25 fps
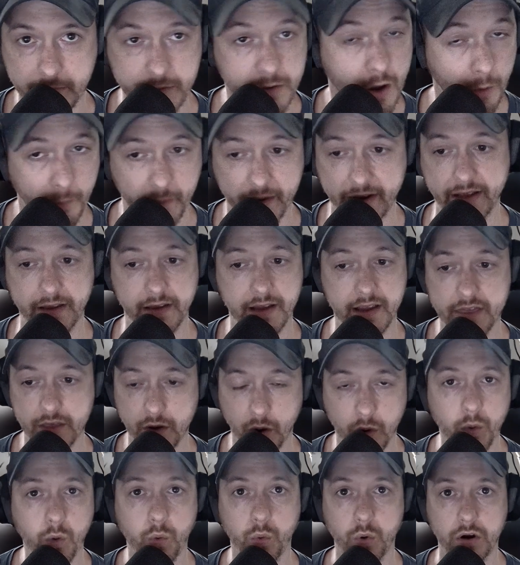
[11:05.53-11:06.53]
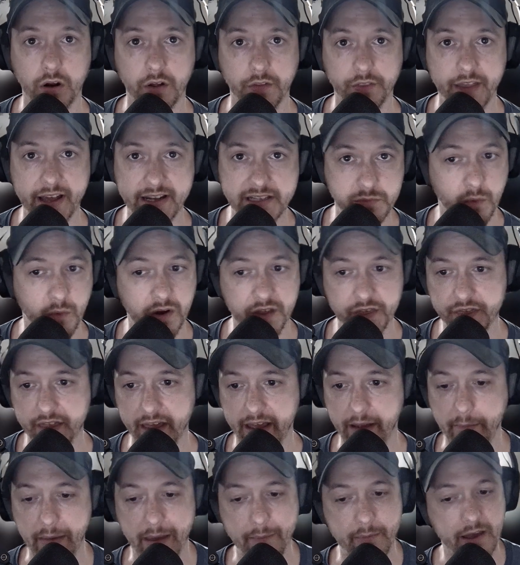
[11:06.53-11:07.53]
Nobody in the whole world. That's one
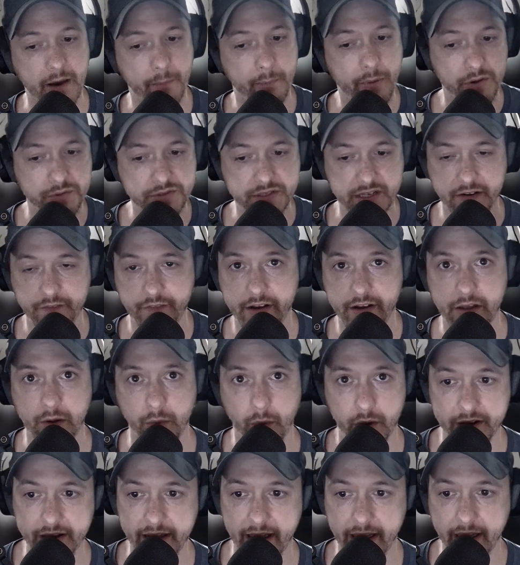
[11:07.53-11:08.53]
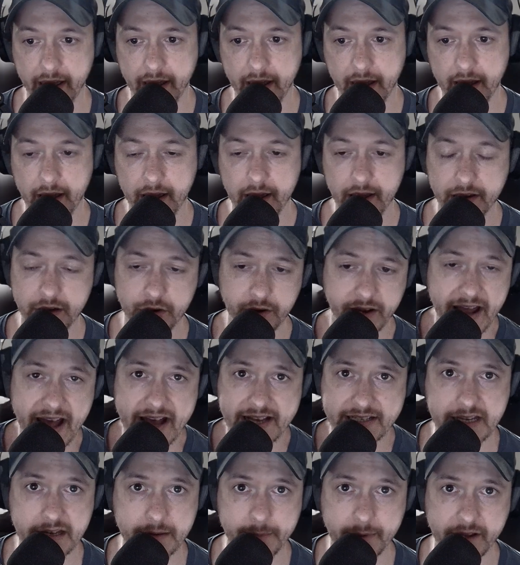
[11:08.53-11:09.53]
thing. Maybe I'll post in a video one day. You can
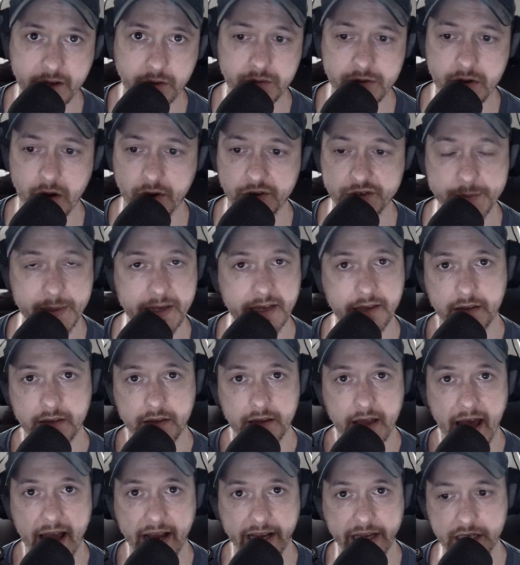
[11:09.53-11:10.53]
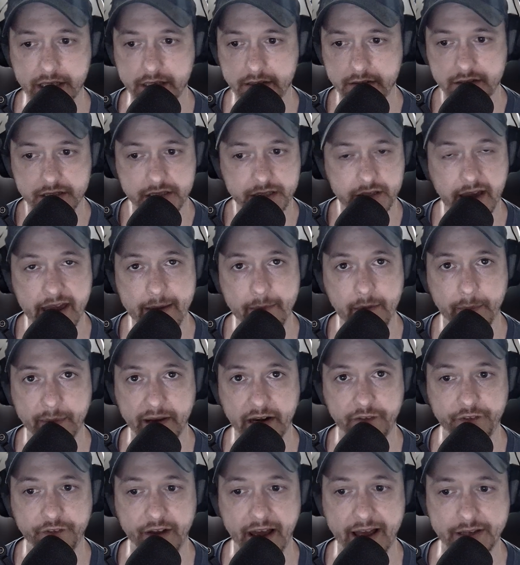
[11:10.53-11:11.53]
ask anybody who knows me. I can slam a
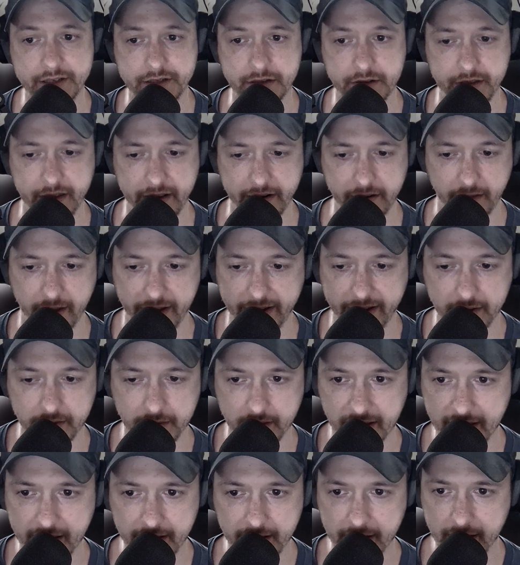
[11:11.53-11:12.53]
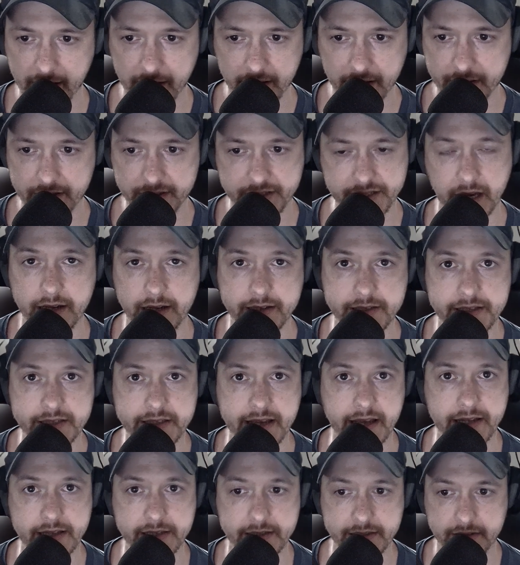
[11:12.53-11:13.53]
beer faster than like the sun
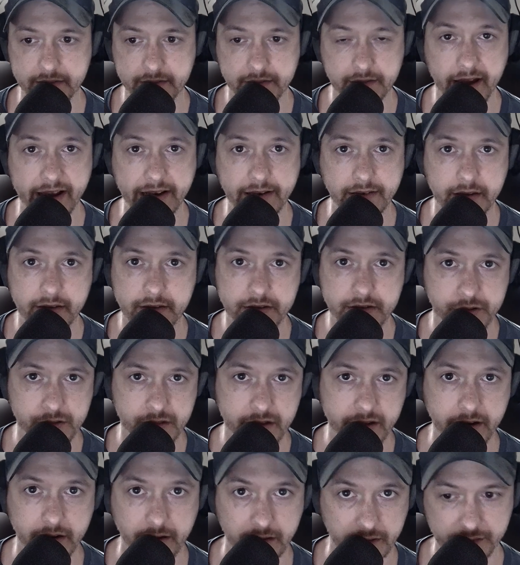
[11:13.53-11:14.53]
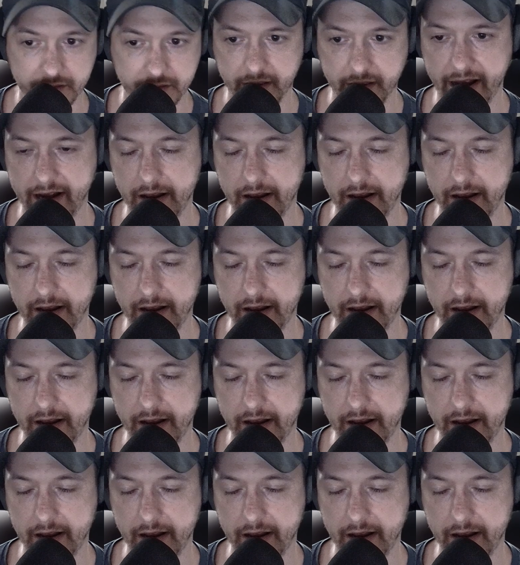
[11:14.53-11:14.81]
sends light to the earth.